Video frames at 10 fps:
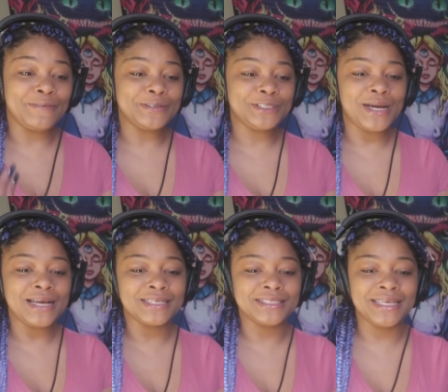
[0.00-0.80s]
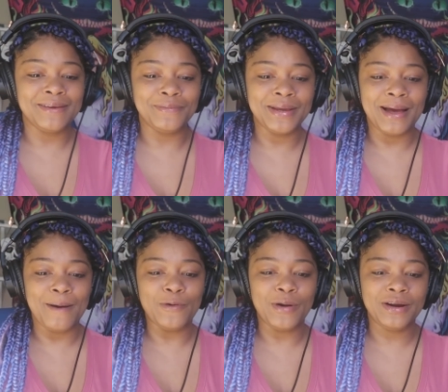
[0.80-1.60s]
Now, of course, you guys, let's see if we
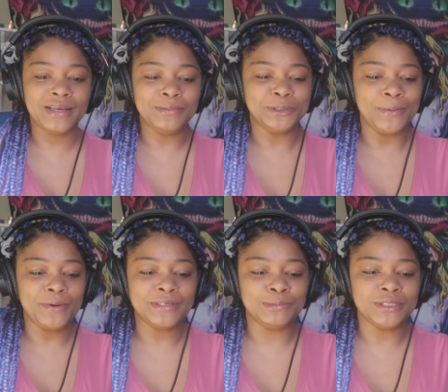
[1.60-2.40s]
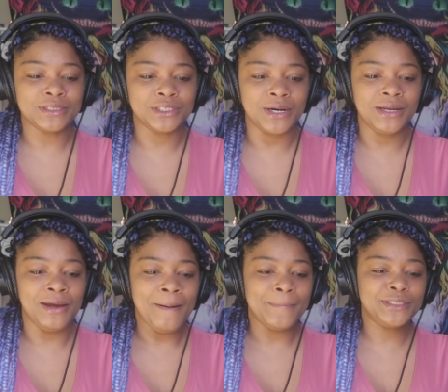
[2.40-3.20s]
um, want her to keep jamming on this music journey.